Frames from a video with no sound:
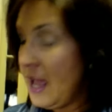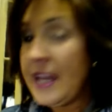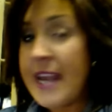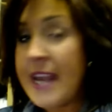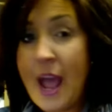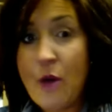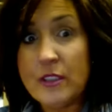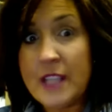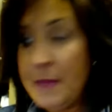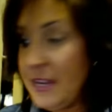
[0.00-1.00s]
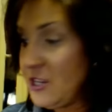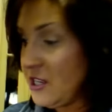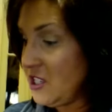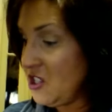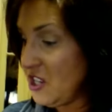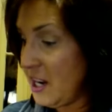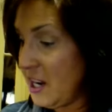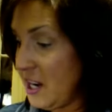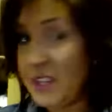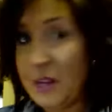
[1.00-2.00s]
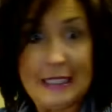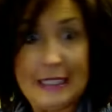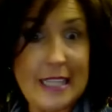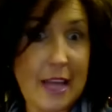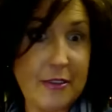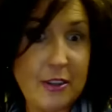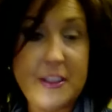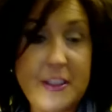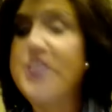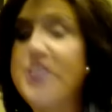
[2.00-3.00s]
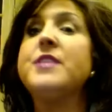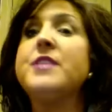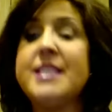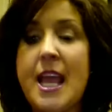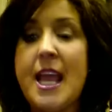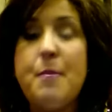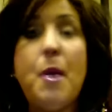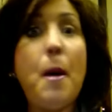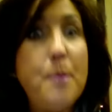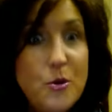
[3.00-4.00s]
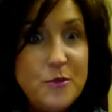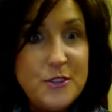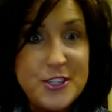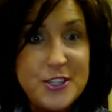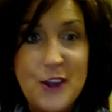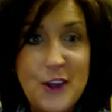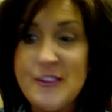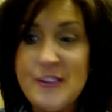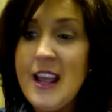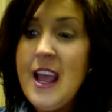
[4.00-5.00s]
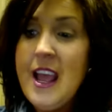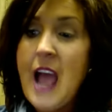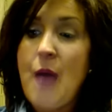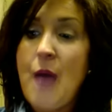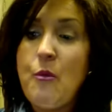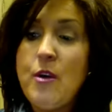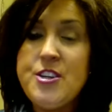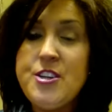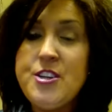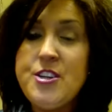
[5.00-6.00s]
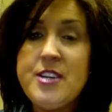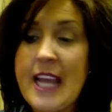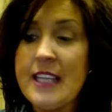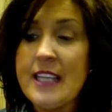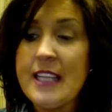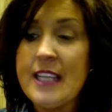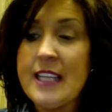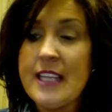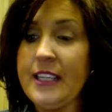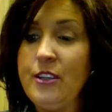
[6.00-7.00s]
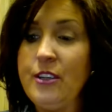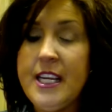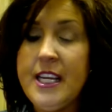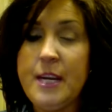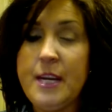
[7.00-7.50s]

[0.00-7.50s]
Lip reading: Now, let me just share with you another little thing to do with the same moonstone. I want you to take like a little teeny brush.